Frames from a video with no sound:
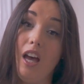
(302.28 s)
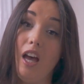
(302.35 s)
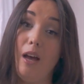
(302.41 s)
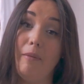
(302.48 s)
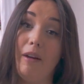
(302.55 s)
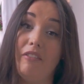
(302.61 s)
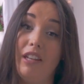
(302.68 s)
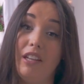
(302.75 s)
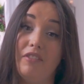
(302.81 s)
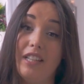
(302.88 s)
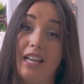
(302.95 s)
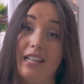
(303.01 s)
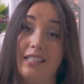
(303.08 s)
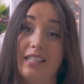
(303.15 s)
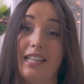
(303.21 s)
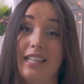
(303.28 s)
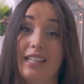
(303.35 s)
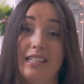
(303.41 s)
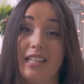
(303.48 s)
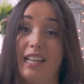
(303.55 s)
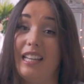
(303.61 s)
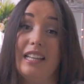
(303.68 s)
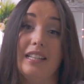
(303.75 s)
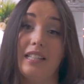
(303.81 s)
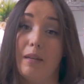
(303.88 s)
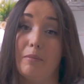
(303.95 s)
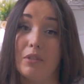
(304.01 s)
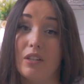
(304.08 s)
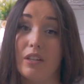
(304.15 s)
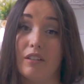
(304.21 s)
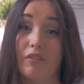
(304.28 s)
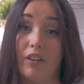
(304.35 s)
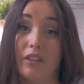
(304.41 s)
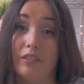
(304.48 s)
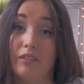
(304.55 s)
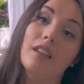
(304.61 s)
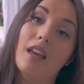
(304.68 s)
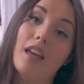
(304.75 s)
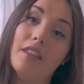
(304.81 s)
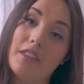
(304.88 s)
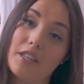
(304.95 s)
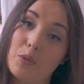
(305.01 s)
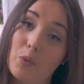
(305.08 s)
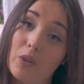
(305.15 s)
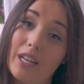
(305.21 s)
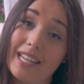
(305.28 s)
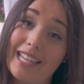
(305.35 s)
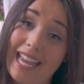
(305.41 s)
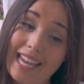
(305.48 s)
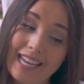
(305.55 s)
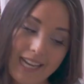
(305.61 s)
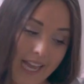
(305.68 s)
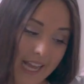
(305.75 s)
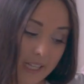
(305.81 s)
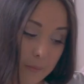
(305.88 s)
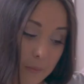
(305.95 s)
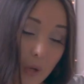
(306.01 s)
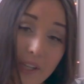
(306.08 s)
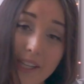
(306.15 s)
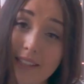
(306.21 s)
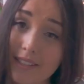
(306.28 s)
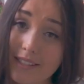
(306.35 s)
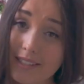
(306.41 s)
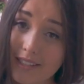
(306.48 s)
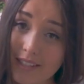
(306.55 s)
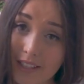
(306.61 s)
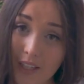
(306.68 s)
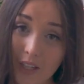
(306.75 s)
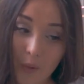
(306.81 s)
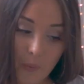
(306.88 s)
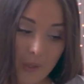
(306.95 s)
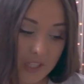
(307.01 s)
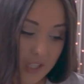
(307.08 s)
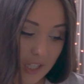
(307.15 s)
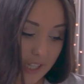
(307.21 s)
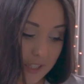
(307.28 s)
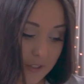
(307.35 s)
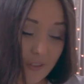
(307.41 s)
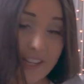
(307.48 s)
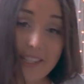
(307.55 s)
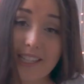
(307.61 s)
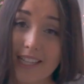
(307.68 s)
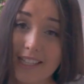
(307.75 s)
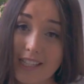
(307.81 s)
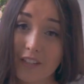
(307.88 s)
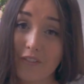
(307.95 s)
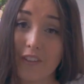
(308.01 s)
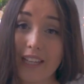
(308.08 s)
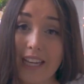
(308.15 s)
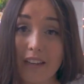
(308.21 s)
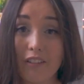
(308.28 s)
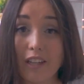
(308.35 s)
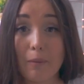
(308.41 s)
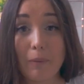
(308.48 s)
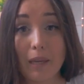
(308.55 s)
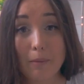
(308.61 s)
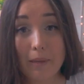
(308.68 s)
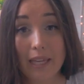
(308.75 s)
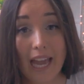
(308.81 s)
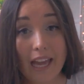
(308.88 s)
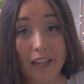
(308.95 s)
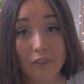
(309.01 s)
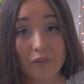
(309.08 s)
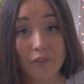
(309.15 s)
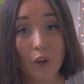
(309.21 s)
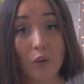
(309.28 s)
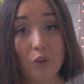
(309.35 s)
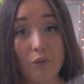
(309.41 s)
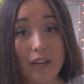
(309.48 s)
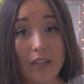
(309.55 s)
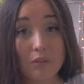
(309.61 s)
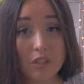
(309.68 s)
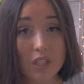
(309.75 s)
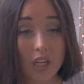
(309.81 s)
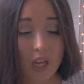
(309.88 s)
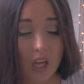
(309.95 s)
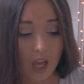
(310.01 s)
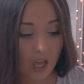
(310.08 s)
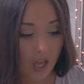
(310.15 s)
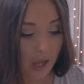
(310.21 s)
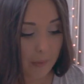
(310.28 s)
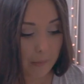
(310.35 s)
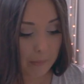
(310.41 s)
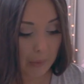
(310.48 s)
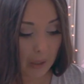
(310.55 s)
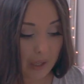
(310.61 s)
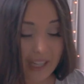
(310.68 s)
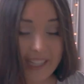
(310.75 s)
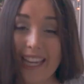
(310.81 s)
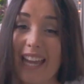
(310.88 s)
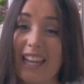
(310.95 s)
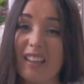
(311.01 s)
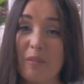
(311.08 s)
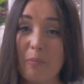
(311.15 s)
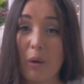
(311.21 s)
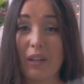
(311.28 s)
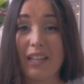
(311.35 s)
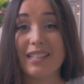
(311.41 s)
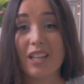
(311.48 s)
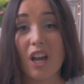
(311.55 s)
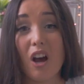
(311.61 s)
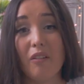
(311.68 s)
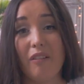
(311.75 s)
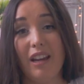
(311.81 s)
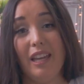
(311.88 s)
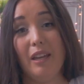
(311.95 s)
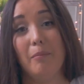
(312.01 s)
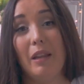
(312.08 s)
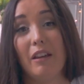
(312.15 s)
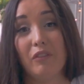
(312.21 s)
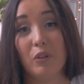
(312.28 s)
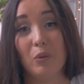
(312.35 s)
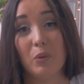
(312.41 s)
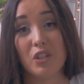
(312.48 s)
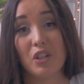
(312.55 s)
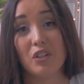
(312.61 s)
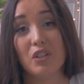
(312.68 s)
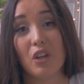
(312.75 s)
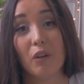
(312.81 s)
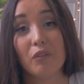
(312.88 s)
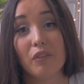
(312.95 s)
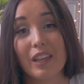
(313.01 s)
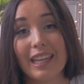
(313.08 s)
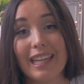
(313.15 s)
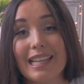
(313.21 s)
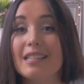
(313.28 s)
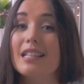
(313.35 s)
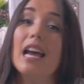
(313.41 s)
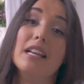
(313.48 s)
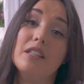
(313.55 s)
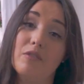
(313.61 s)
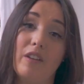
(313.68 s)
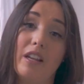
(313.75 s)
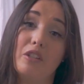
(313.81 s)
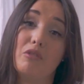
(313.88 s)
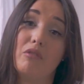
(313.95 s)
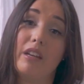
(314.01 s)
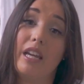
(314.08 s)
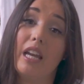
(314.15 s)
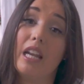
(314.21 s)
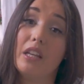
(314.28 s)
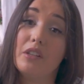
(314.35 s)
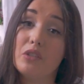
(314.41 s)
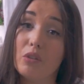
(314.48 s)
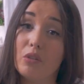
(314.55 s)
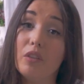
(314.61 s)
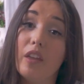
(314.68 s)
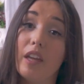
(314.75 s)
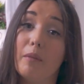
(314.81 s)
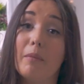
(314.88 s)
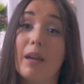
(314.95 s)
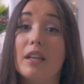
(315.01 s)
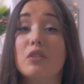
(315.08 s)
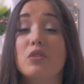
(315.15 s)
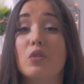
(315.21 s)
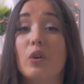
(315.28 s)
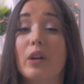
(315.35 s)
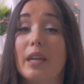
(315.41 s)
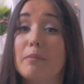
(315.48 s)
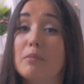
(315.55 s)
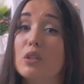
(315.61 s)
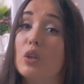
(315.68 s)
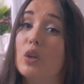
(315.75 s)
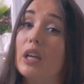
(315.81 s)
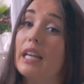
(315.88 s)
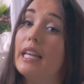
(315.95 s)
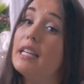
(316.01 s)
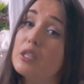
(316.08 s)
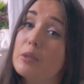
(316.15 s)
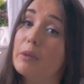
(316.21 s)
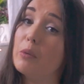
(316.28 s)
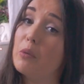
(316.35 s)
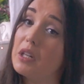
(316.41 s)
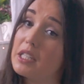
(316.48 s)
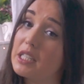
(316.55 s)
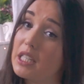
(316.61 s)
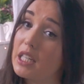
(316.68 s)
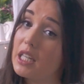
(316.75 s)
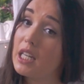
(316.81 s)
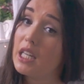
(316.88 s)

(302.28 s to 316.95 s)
I've left it as it is and it's absolutely fine. This one again has pockets, which is fantastic for carrying baby and phone around. But again, the pockets are at hip level, which I don't think is as flattering, and I do think makes your hips look a little bit wider